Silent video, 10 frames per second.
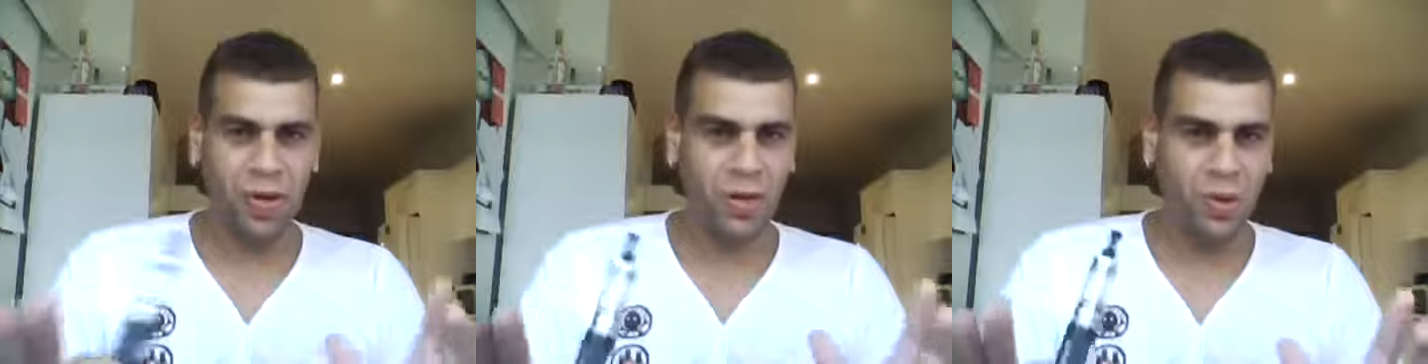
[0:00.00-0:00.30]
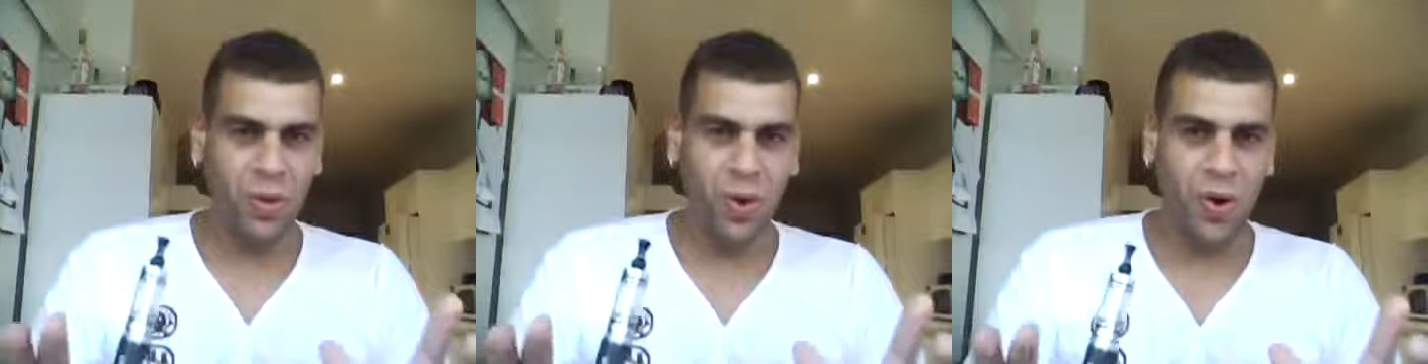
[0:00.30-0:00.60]
would want
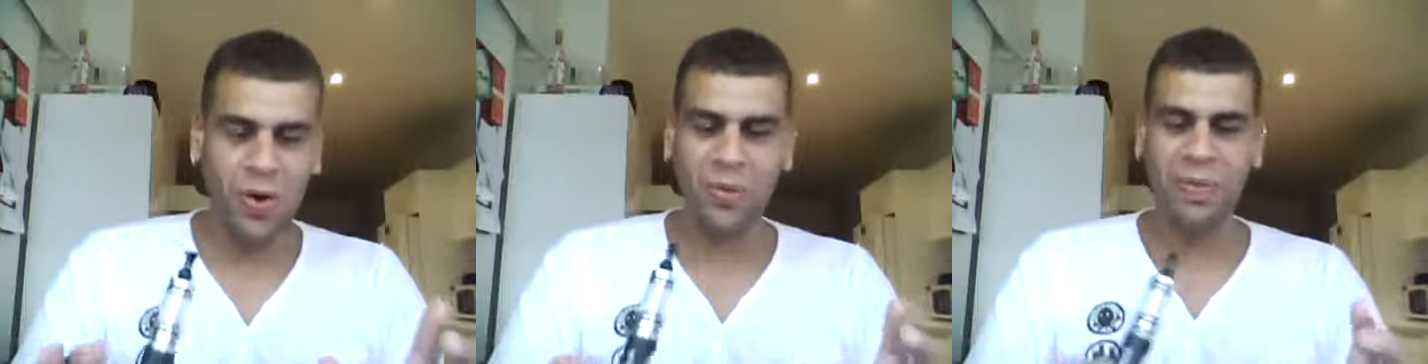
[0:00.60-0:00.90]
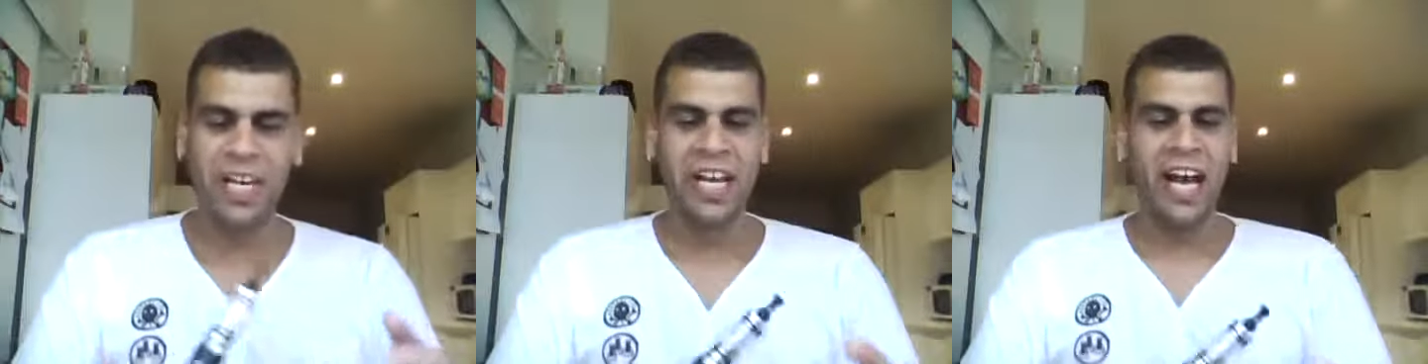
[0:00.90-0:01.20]
to call
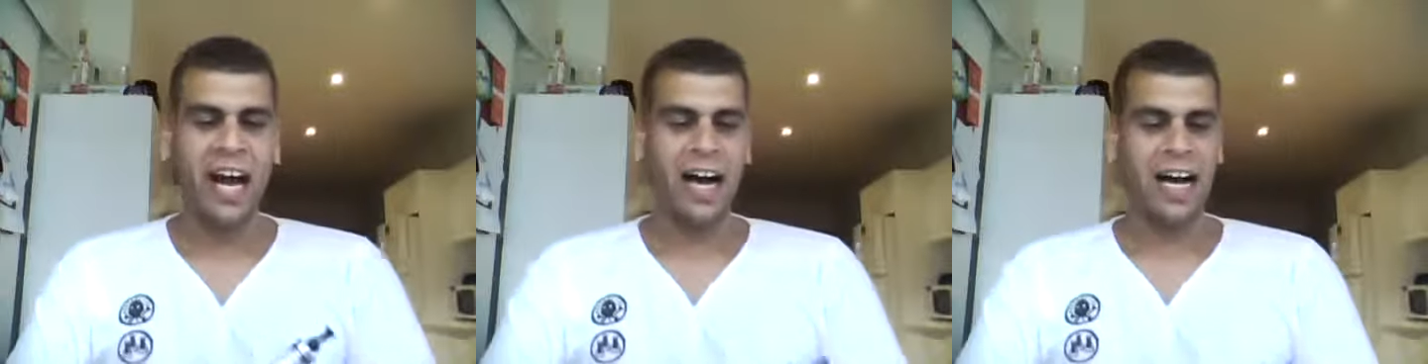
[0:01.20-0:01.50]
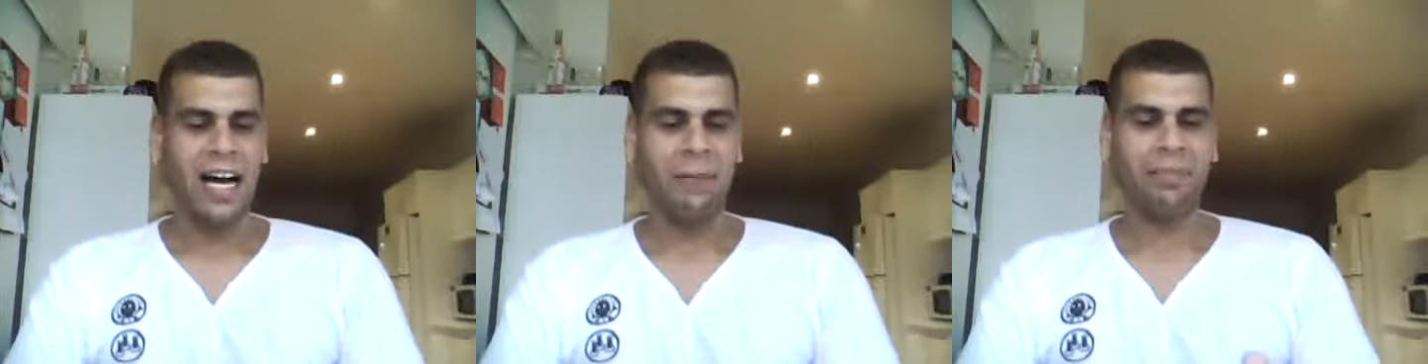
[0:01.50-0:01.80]
home.
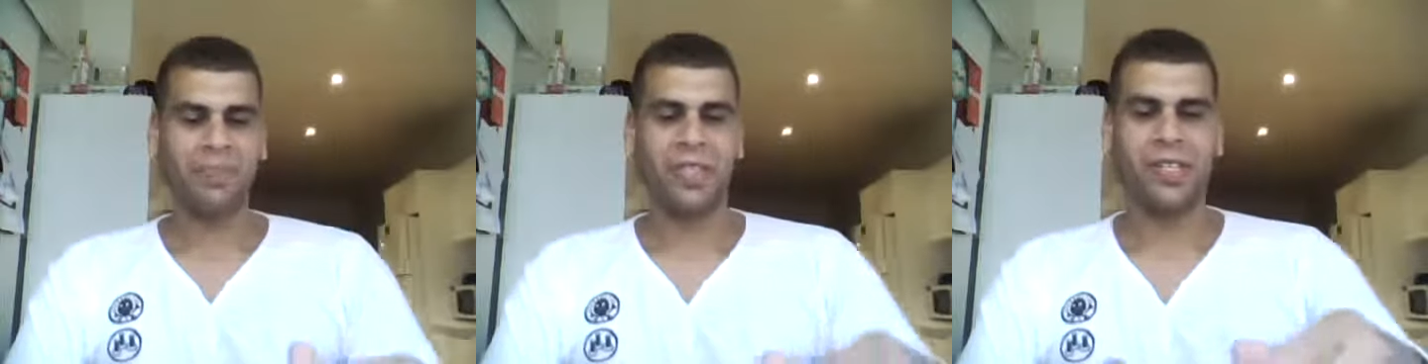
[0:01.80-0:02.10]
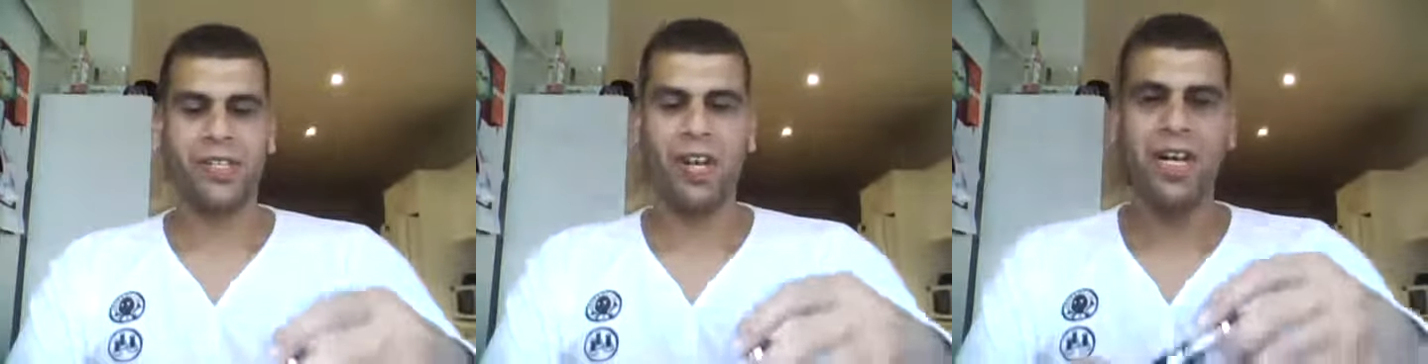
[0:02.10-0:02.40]

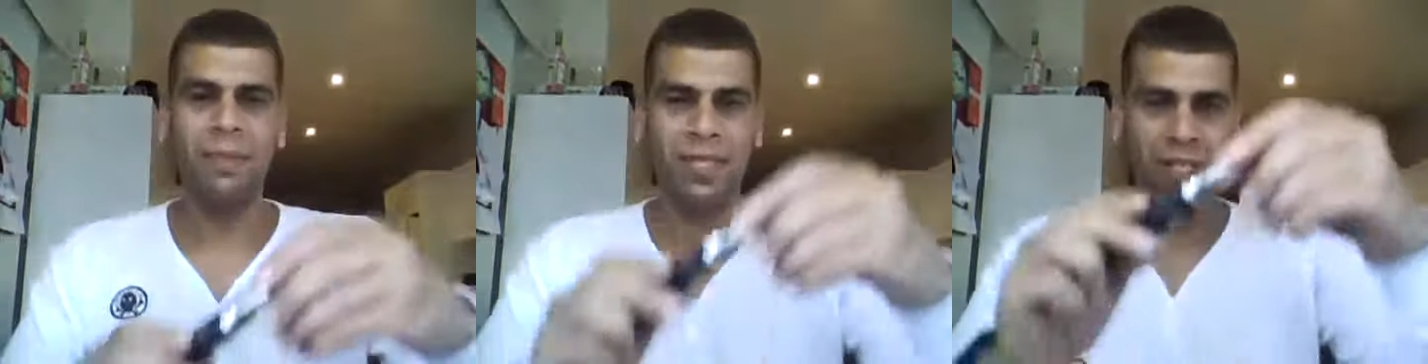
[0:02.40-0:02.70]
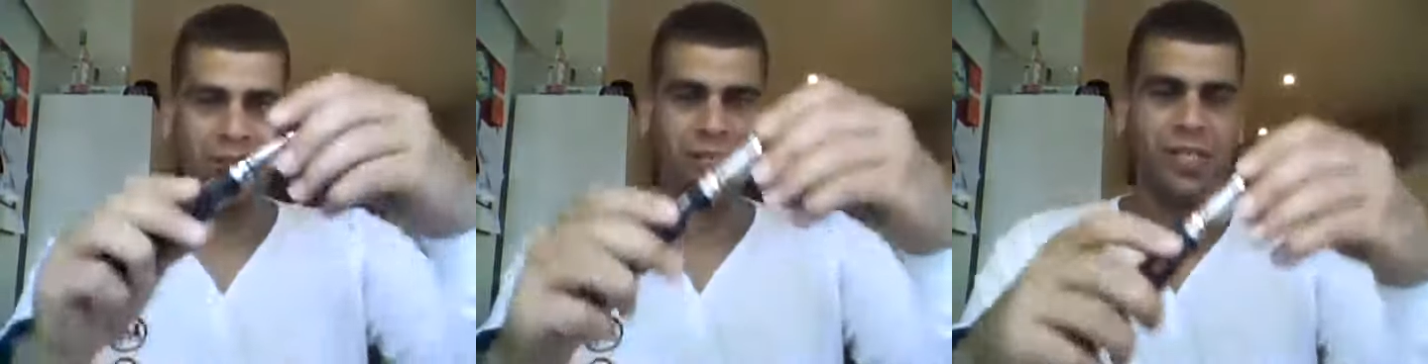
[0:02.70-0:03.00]
So let me
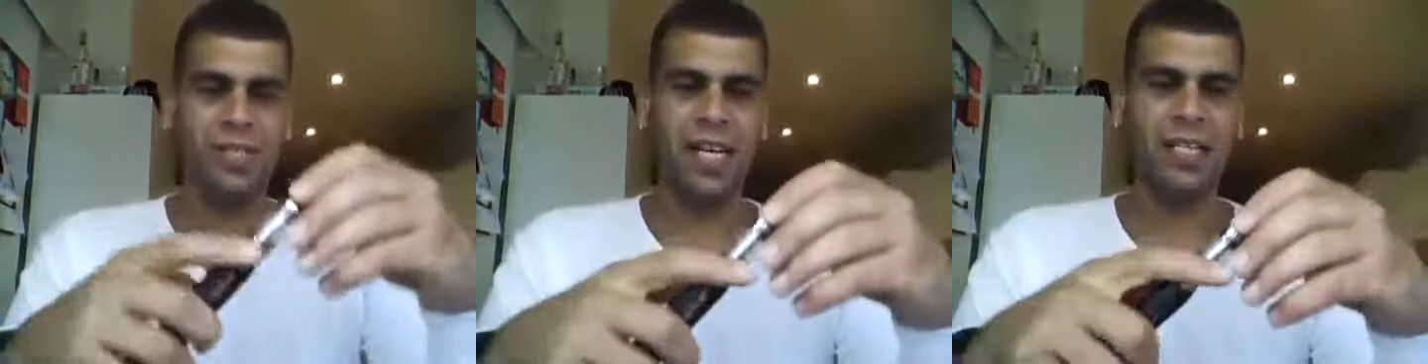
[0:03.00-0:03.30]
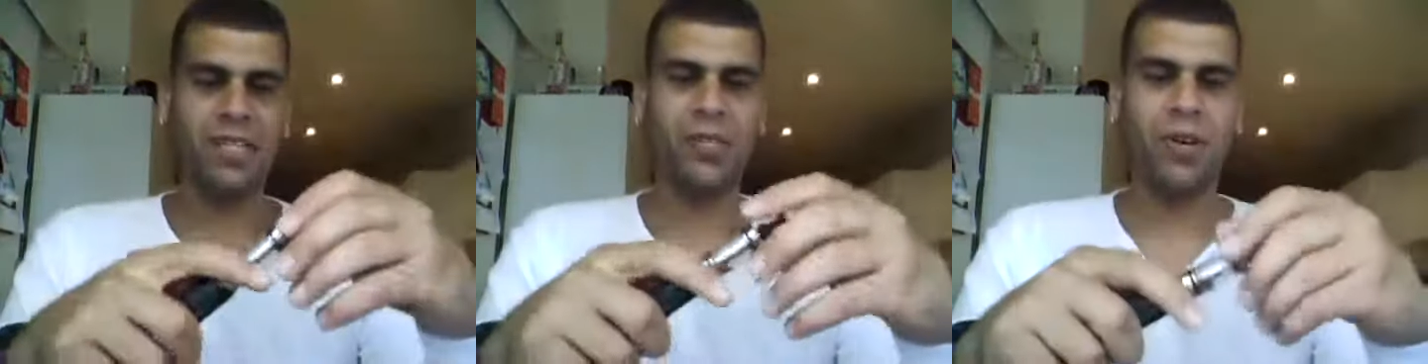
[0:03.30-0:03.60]
just
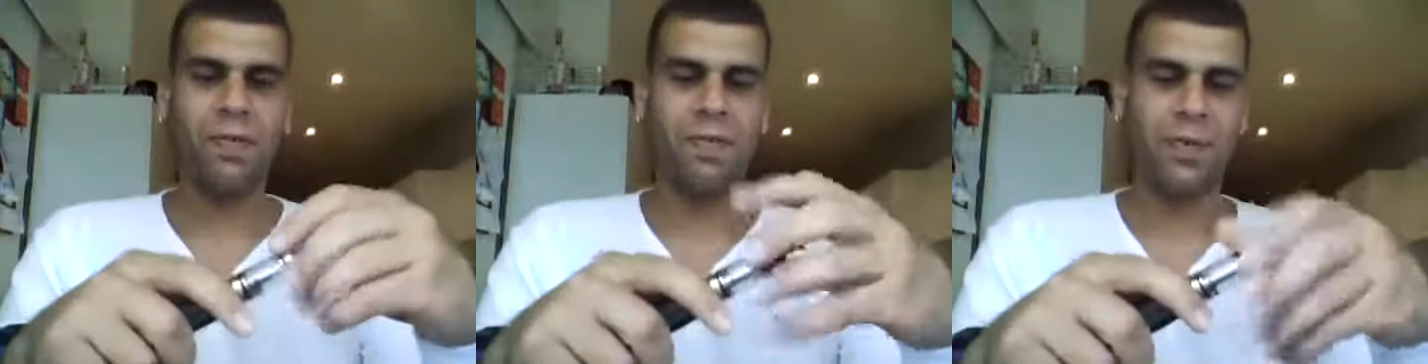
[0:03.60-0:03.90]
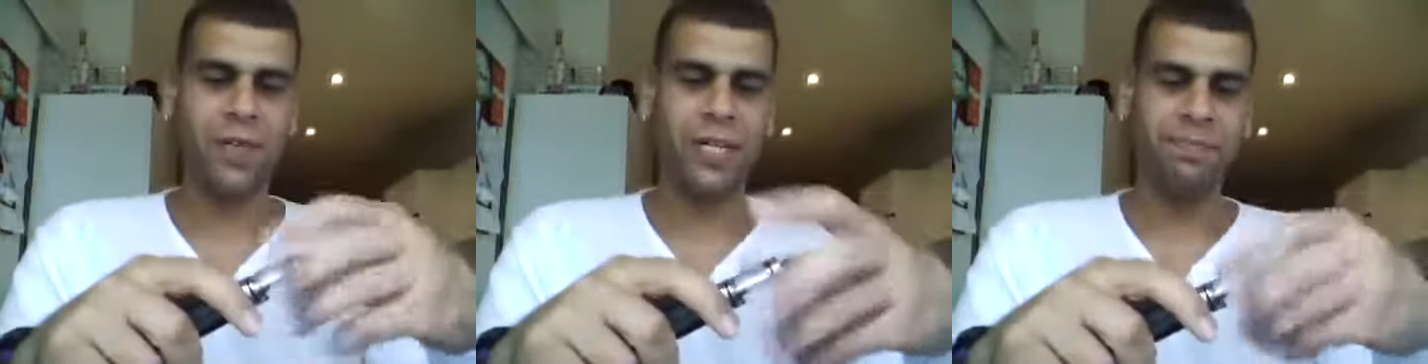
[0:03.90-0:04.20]
take this off
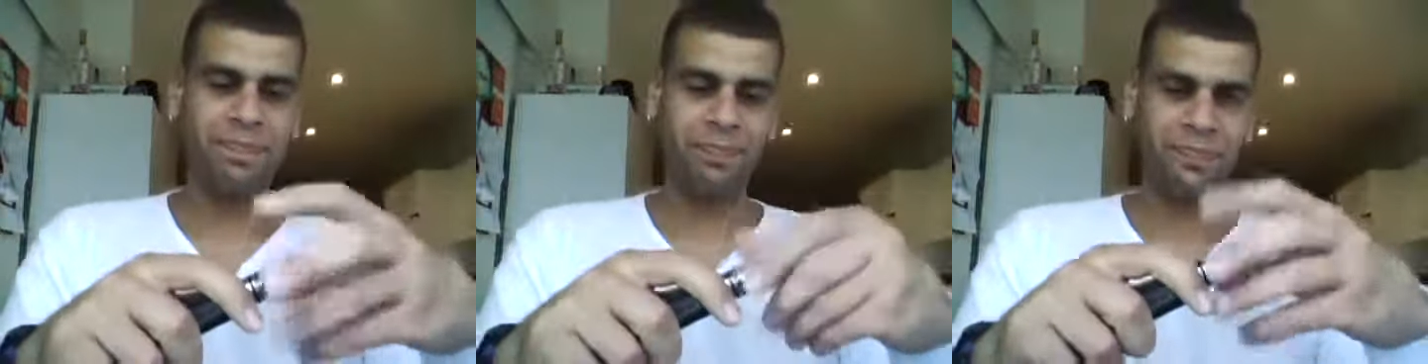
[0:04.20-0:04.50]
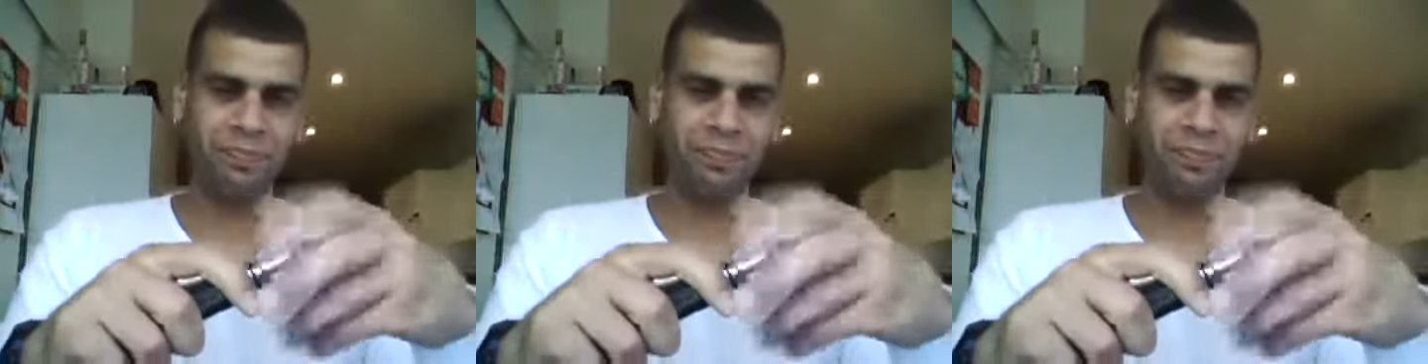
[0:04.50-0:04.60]
real quick.